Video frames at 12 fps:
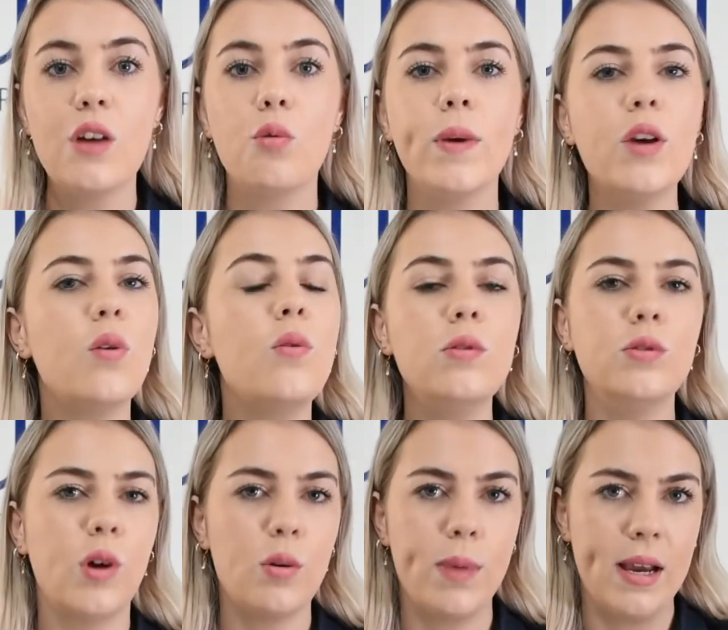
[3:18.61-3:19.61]
We all
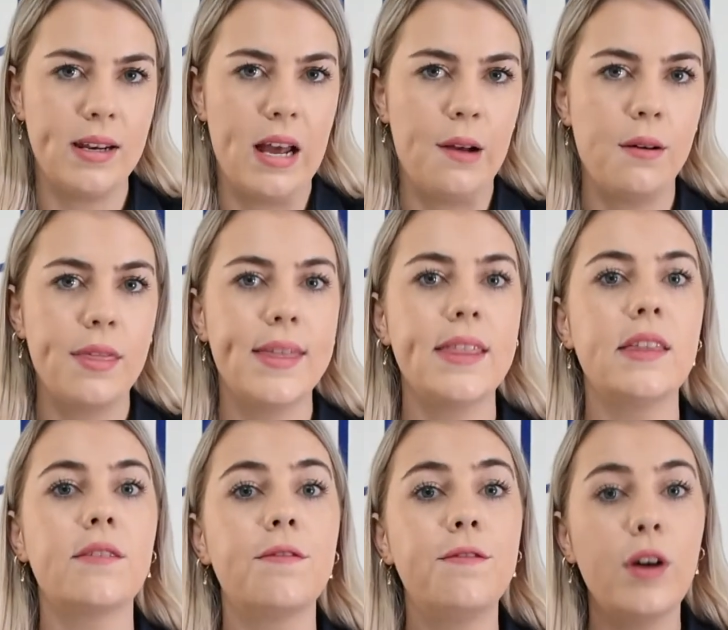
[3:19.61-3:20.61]
know by now that the
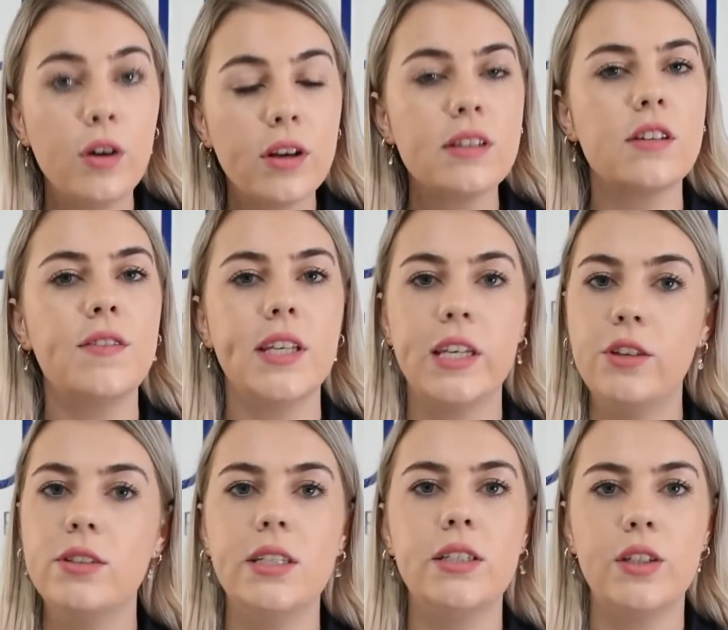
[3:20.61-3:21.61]
focus of the
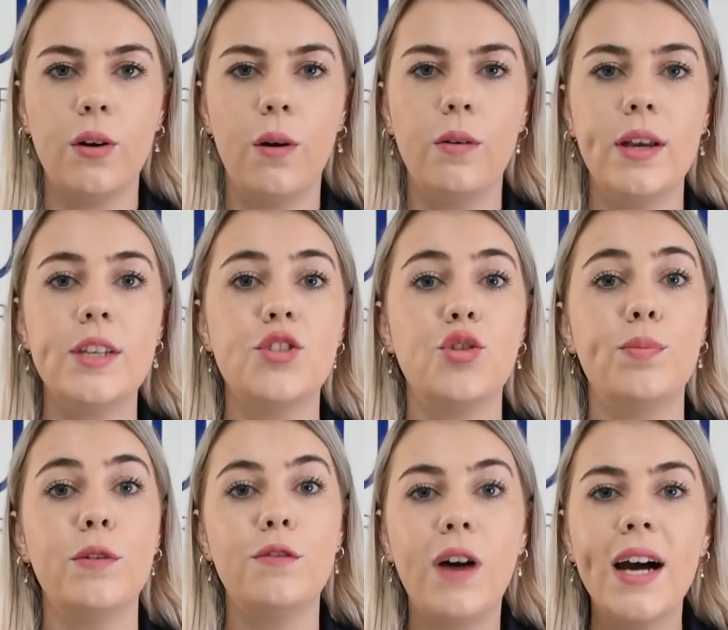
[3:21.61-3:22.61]
QCTO is to
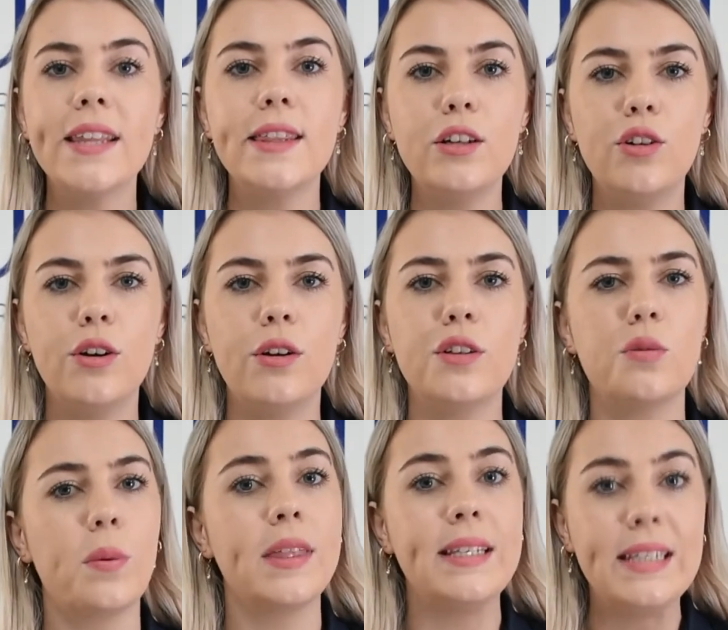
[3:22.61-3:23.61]
provide the learners with